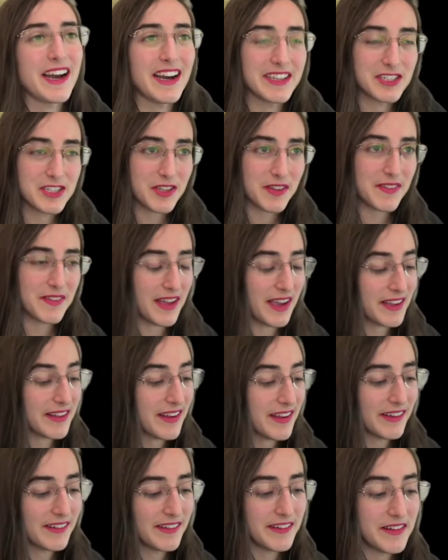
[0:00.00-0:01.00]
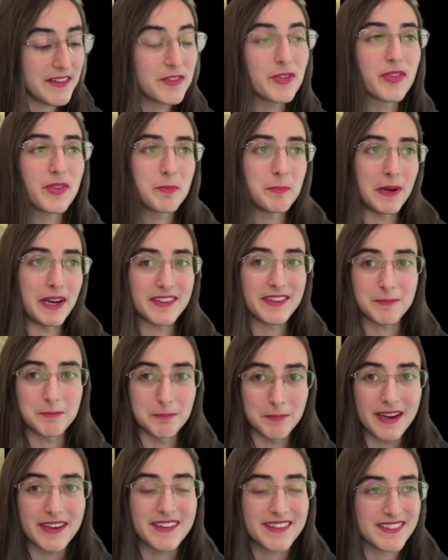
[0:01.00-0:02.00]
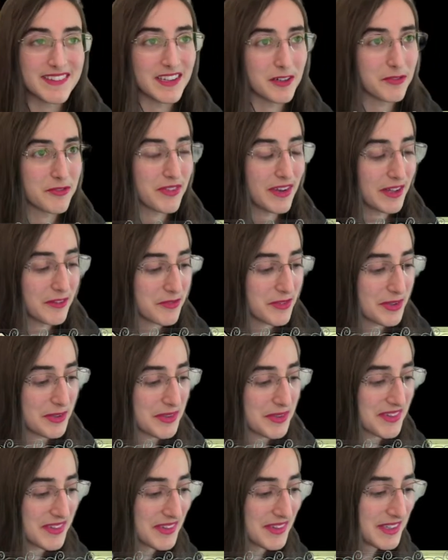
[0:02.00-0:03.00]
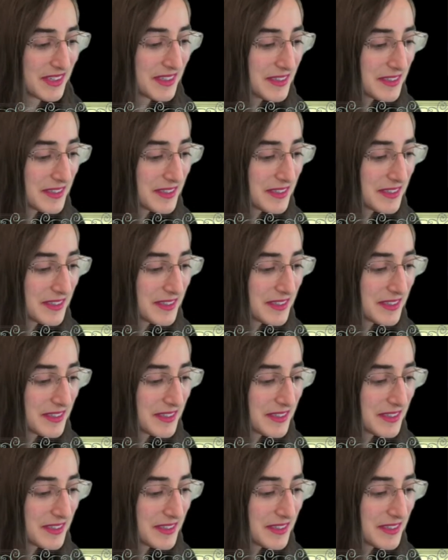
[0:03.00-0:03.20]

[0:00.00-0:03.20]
did it to spite myself at first.